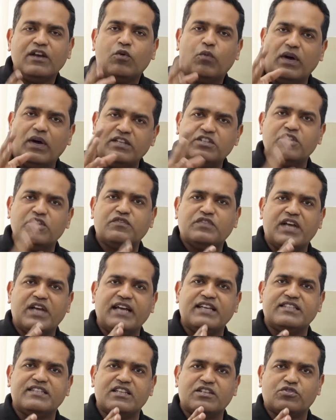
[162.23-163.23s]
Once you've
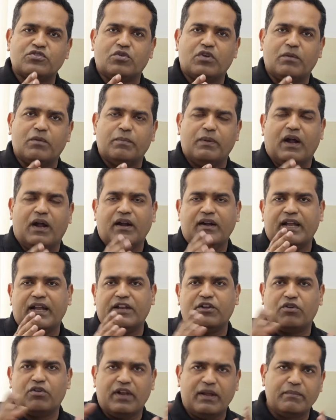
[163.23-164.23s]
sized the solar plant
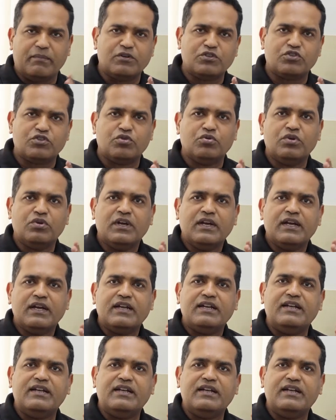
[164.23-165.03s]
and you're able to